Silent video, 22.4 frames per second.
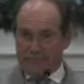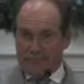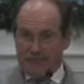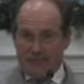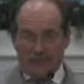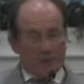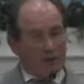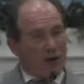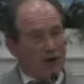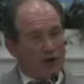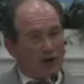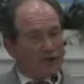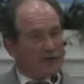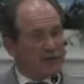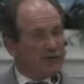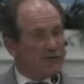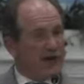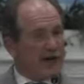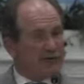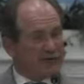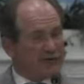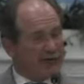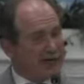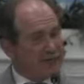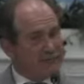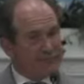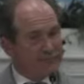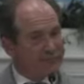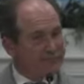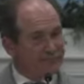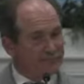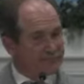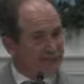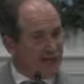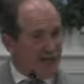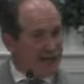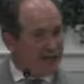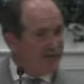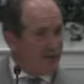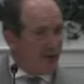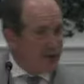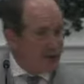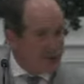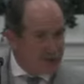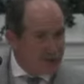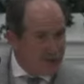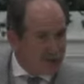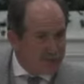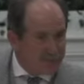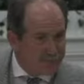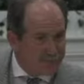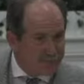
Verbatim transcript: He just walks up to his wife and say, I divorce you.